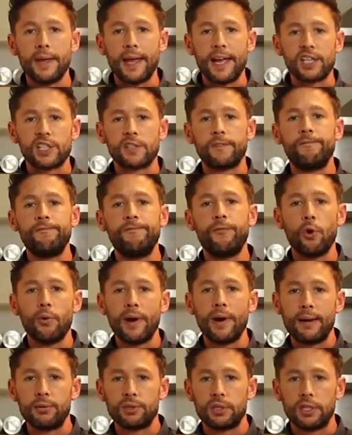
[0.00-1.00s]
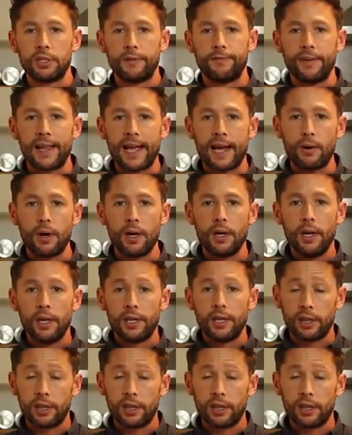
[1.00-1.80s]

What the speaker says: mix. 4 ounces of flour,